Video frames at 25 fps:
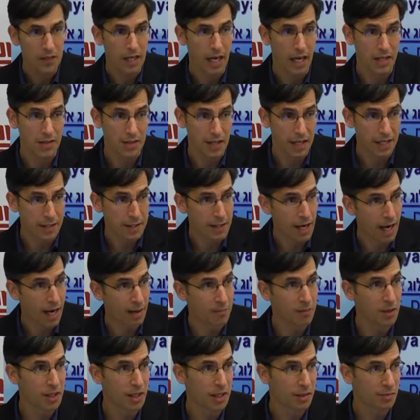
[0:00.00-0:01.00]
say
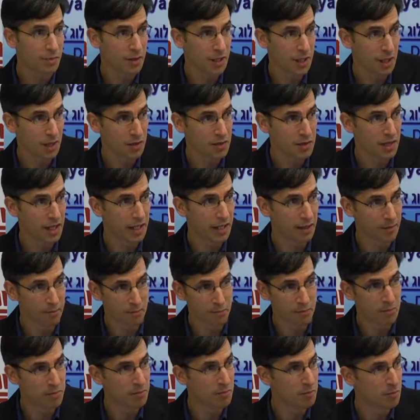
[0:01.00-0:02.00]
timely because I
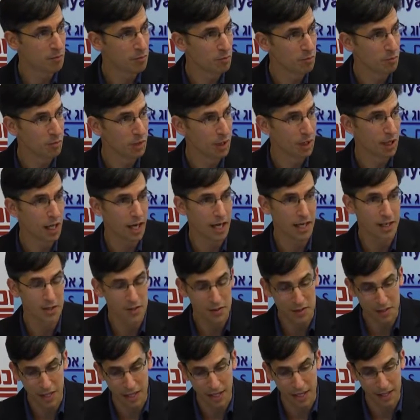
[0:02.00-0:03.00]

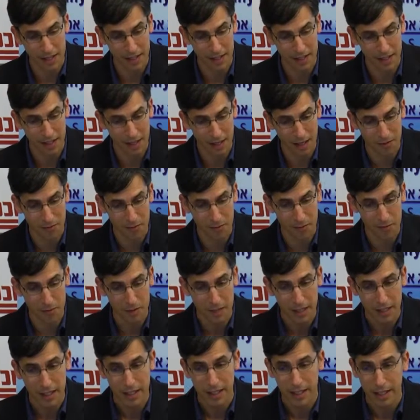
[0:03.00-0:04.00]
realized that I've
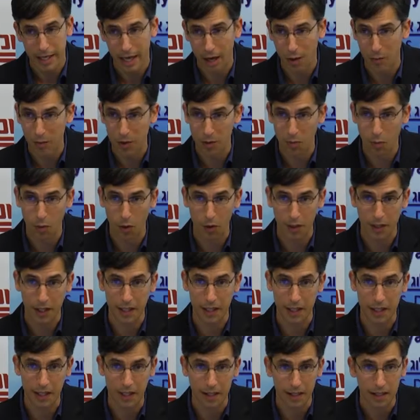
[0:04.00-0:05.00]
now been
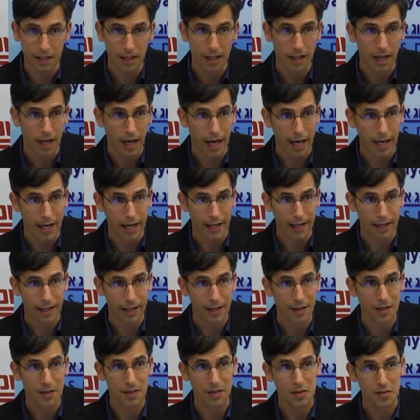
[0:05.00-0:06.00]
working
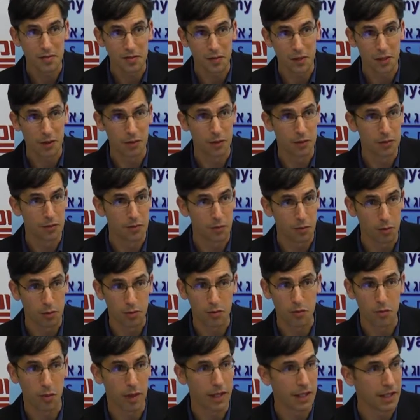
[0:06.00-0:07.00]
in this field for
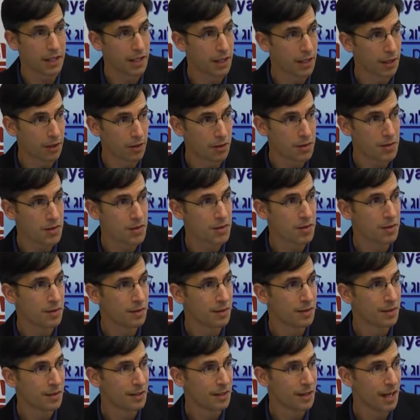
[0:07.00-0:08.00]
20 years.
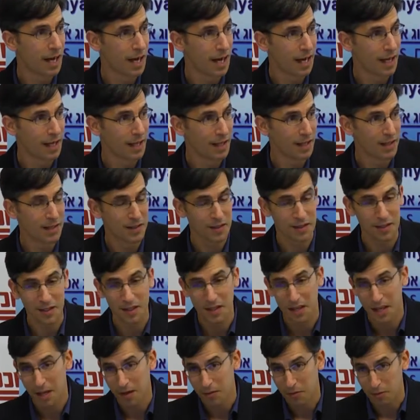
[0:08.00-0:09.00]

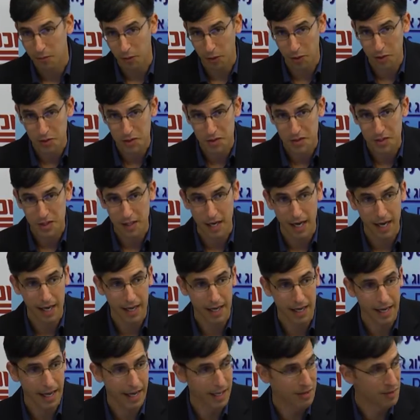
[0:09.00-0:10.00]
First,
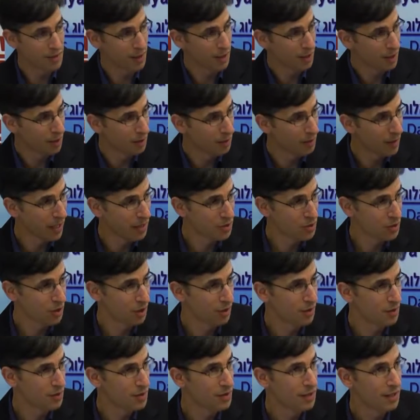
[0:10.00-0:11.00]
as Yair
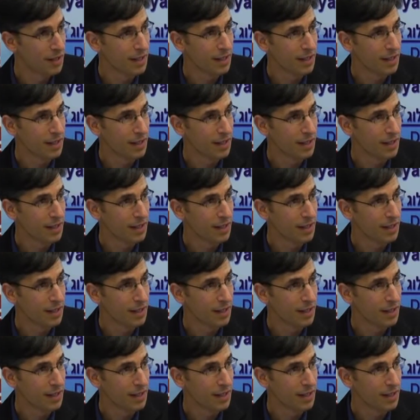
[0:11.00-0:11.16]
mentioned,